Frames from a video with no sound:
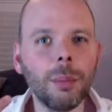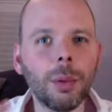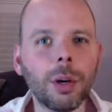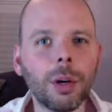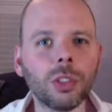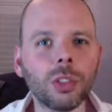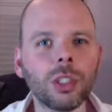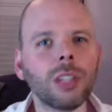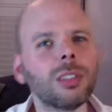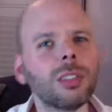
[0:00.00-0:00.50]

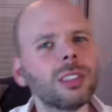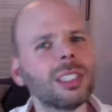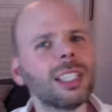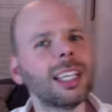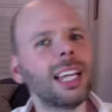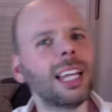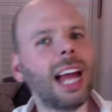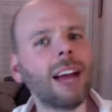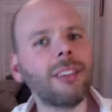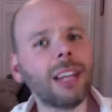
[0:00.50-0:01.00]
because I was
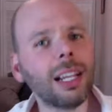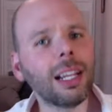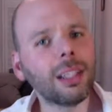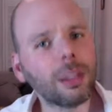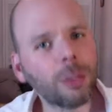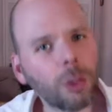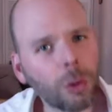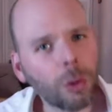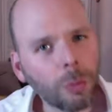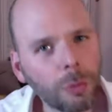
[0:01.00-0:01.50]
thinking, I haven't had
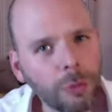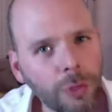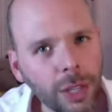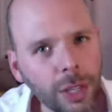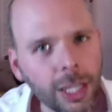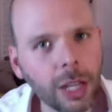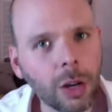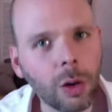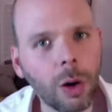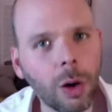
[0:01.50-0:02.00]
a
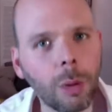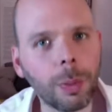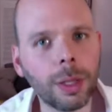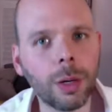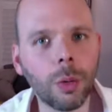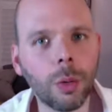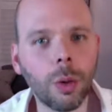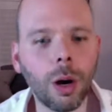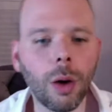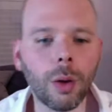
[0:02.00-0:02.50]
video go up
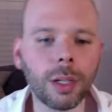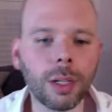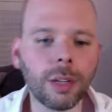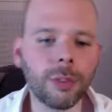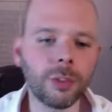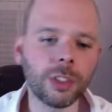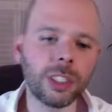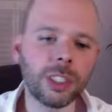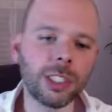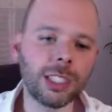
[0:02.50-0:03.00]
in a while, and
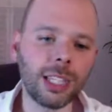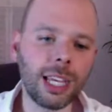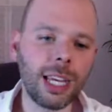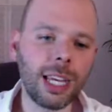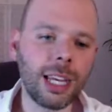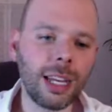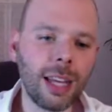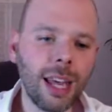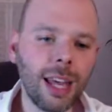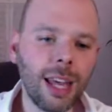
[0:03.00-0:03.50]
I've
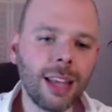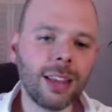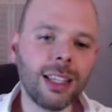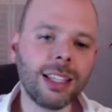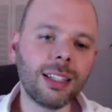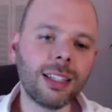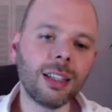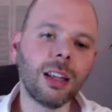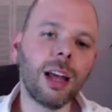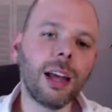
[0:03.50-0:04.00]
seen
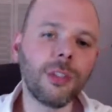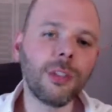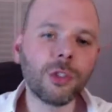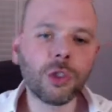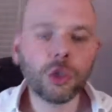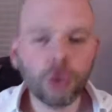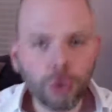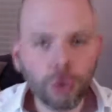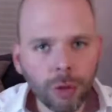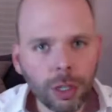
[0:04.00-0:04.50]
these live
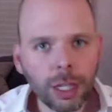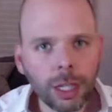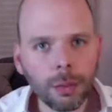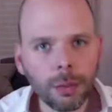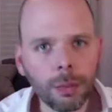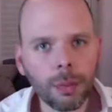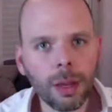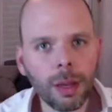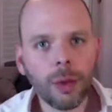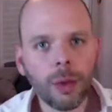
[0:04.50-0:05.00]

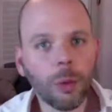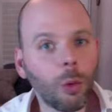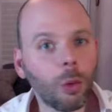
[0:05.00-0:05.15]
stream,